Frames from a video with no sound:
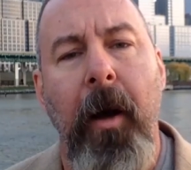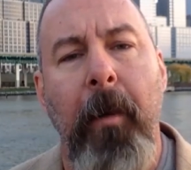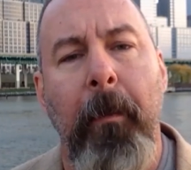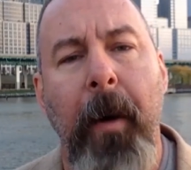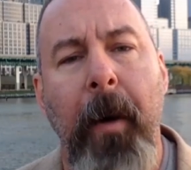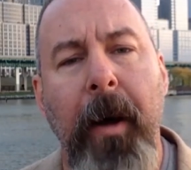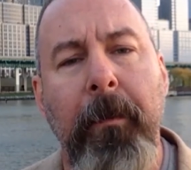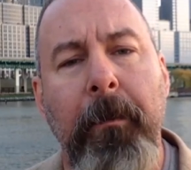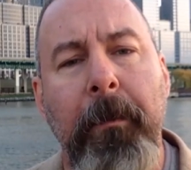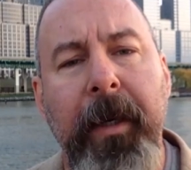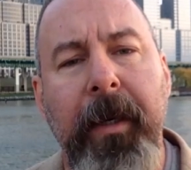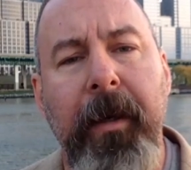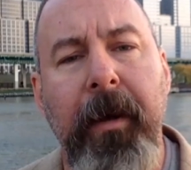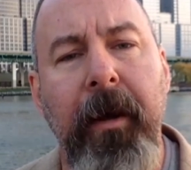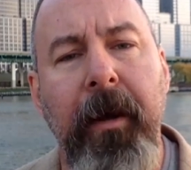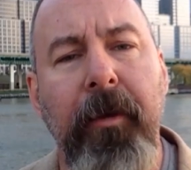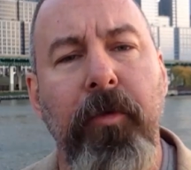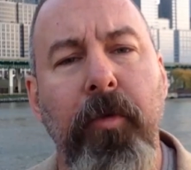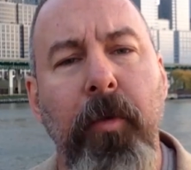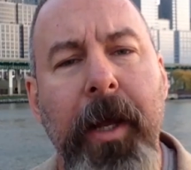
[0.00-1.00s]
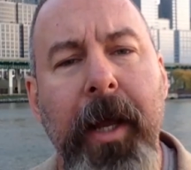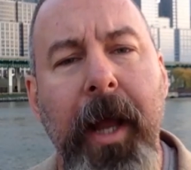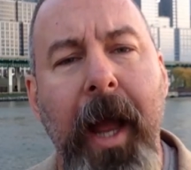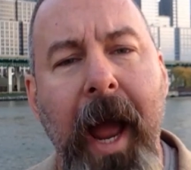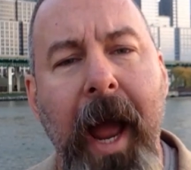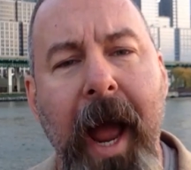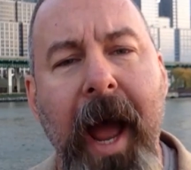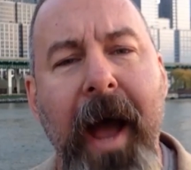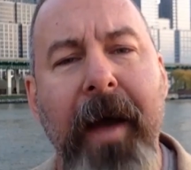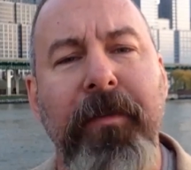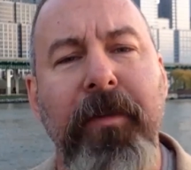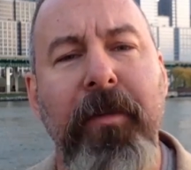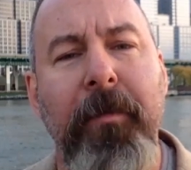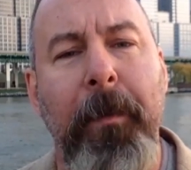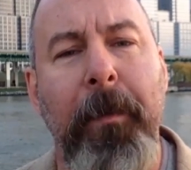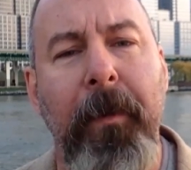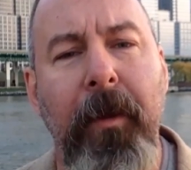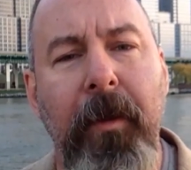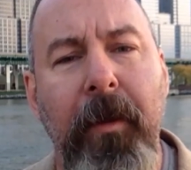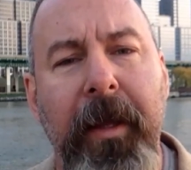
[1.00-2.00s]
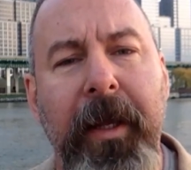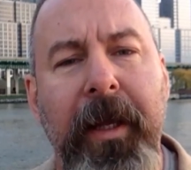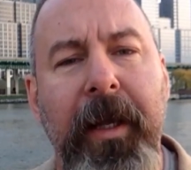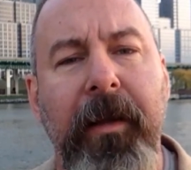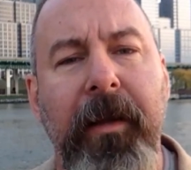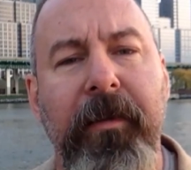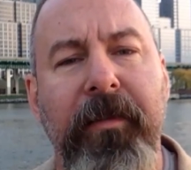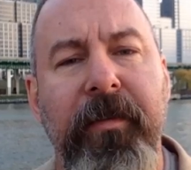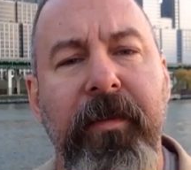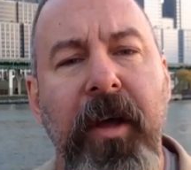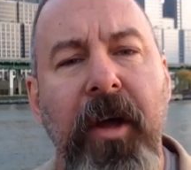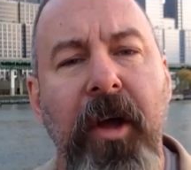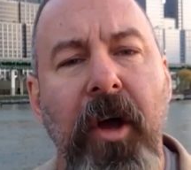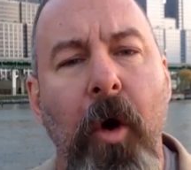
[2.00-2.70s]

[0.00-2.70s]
but because we have to police